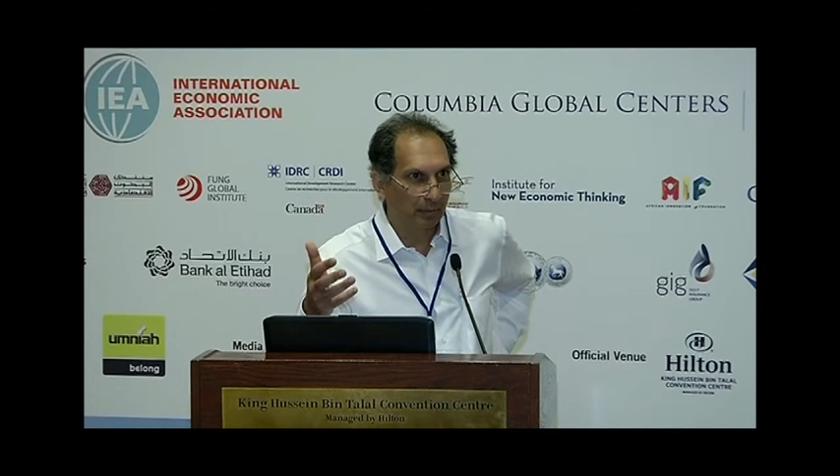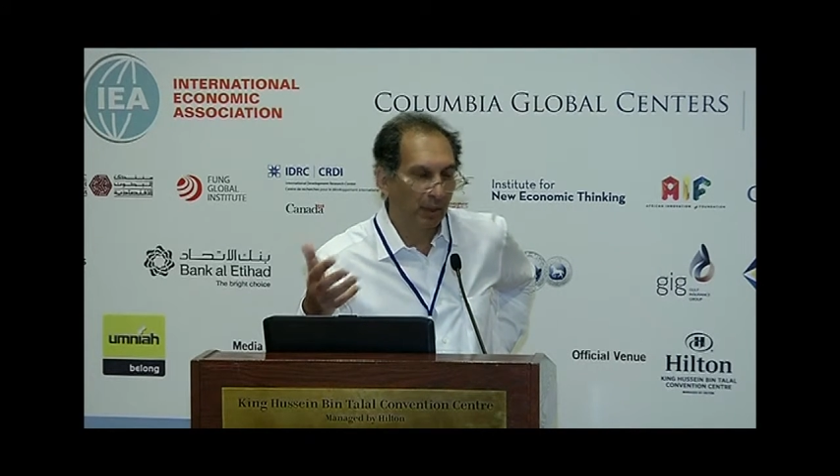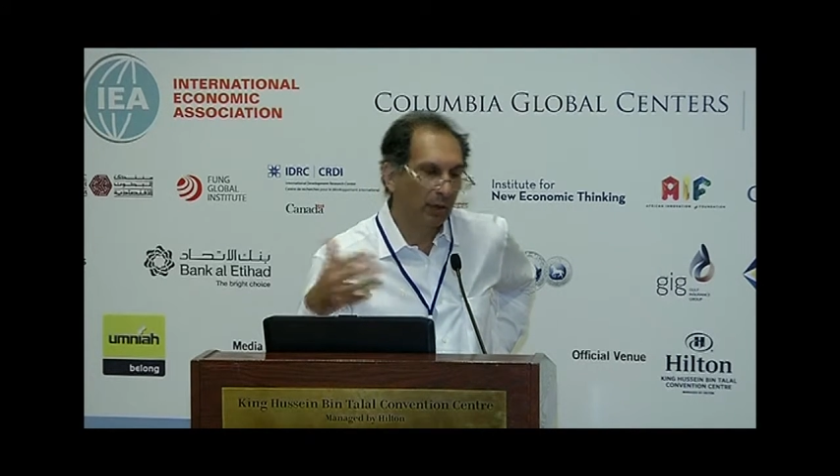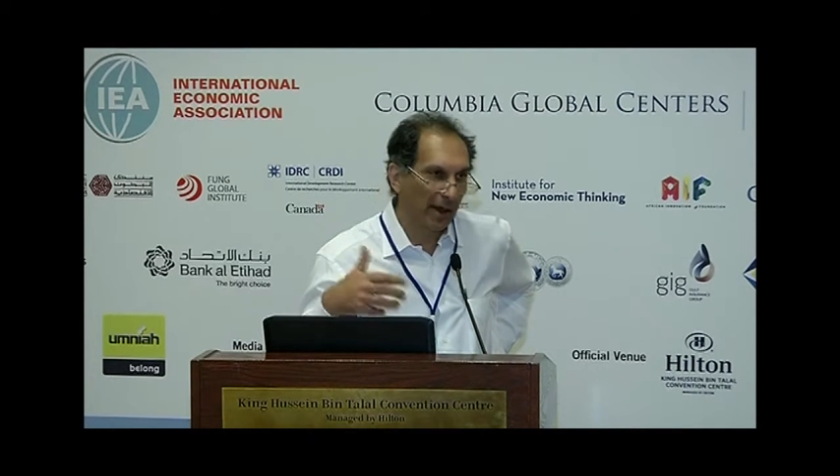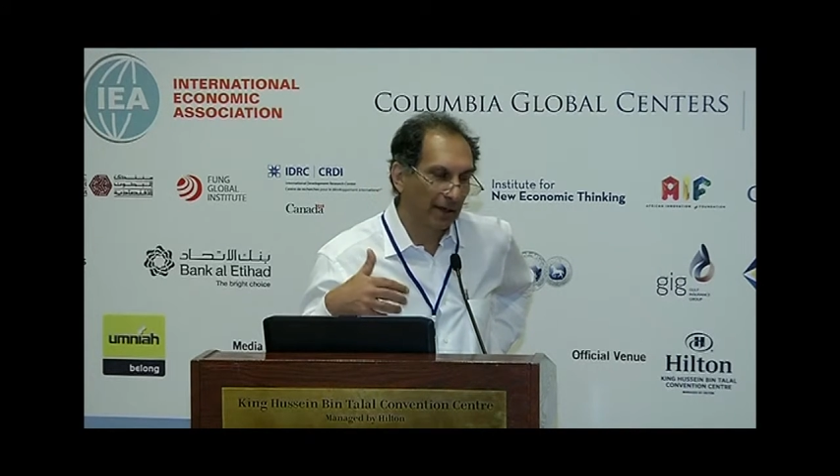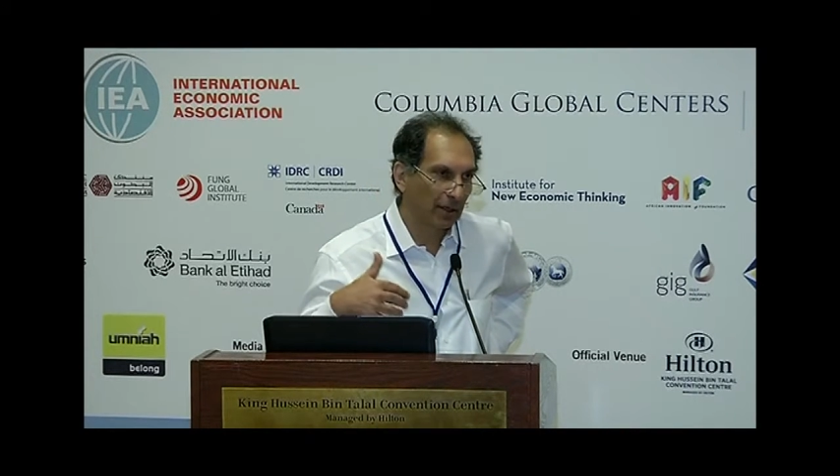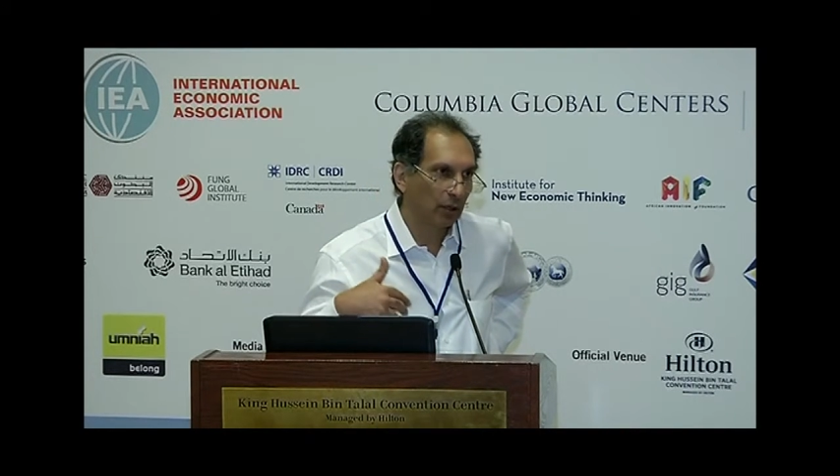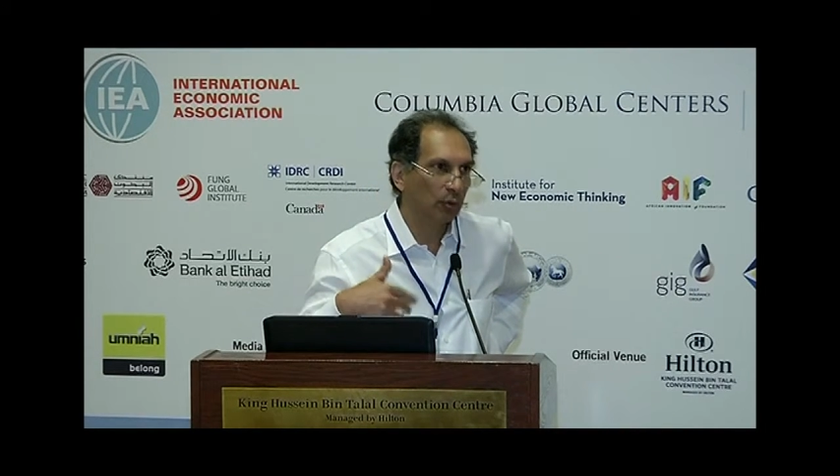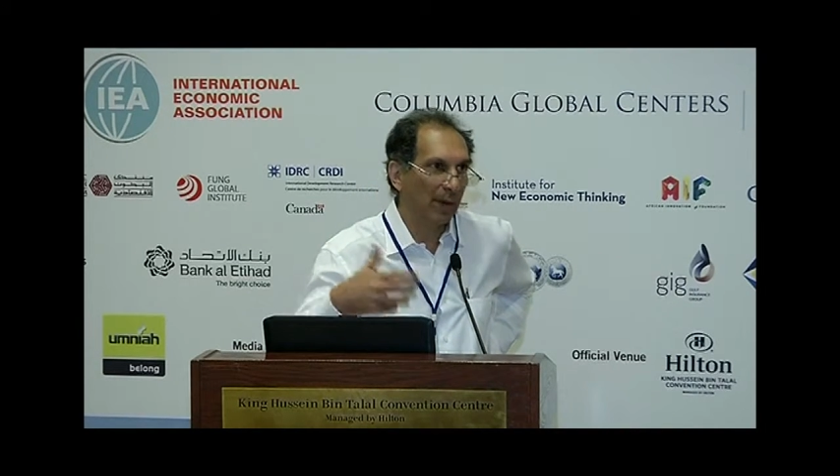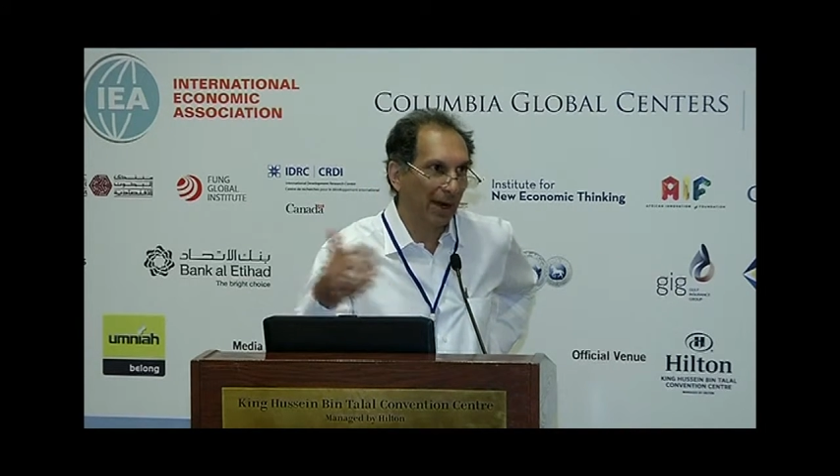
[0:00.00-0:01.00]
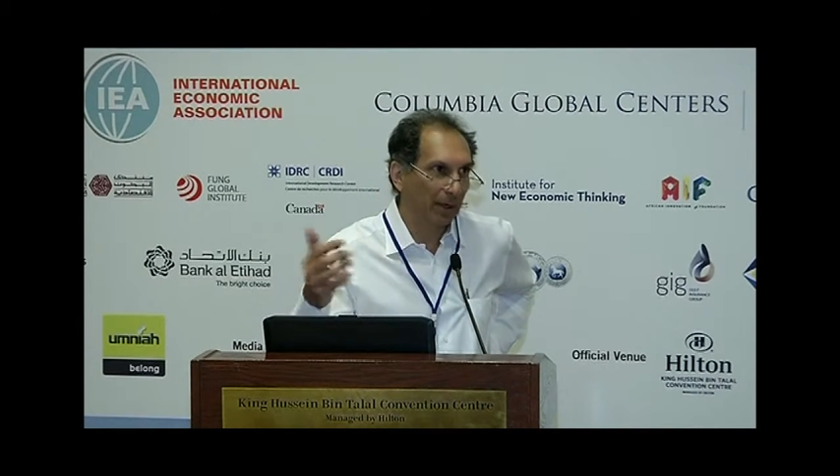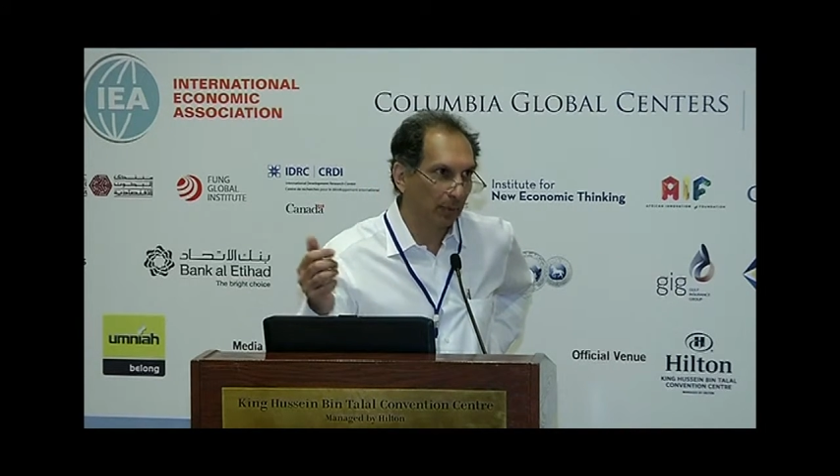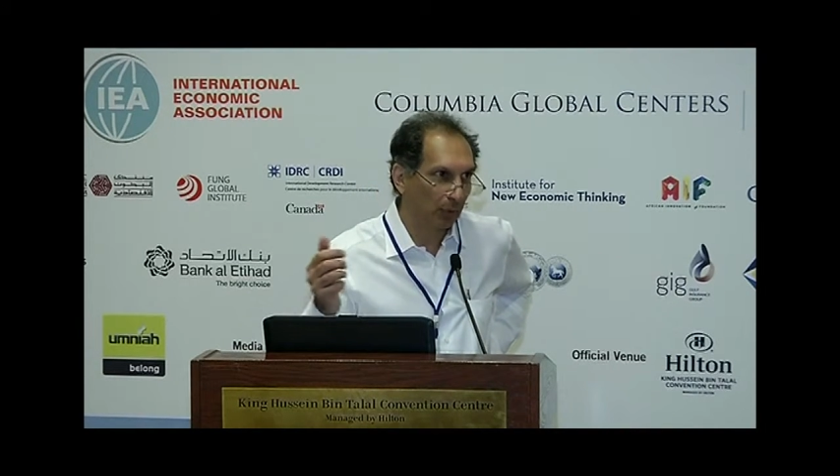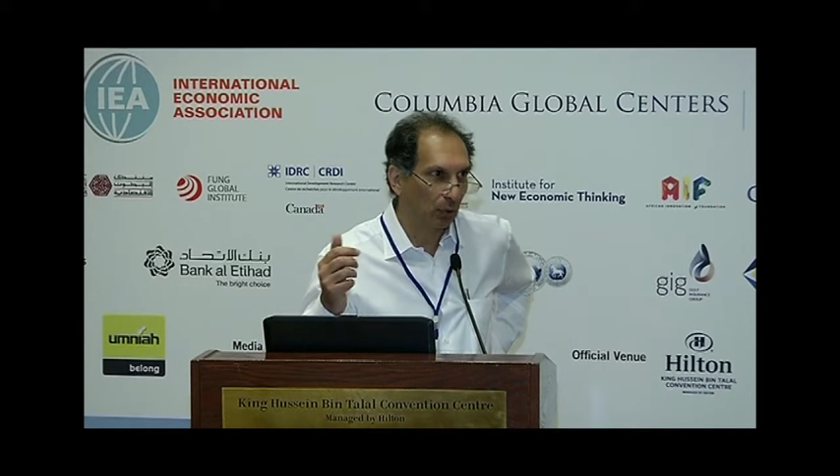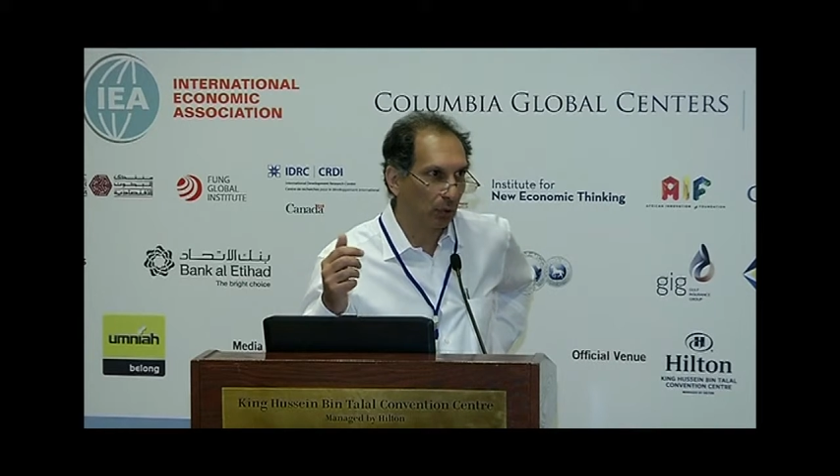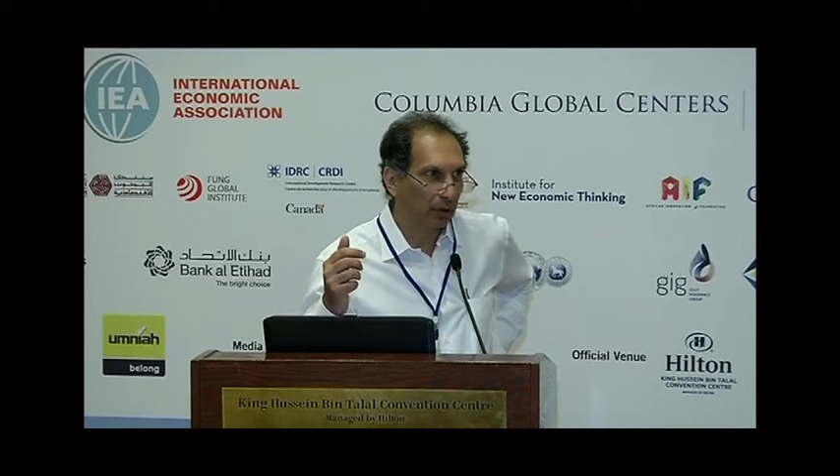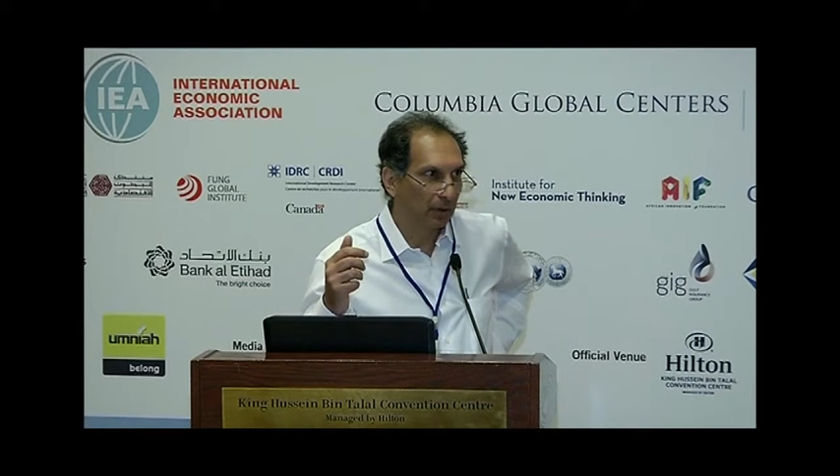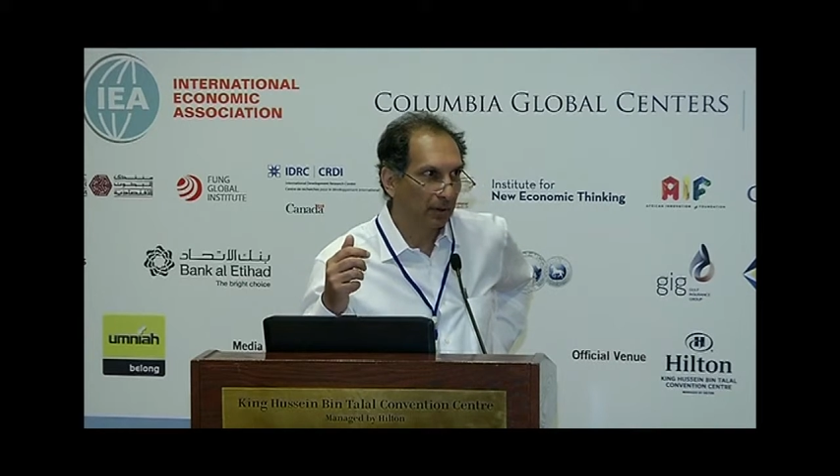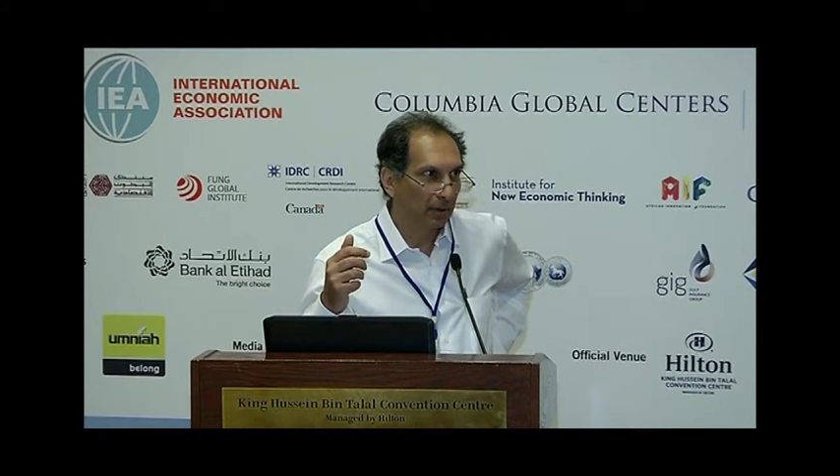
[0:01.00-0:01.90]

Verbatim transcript: both at home and abroad.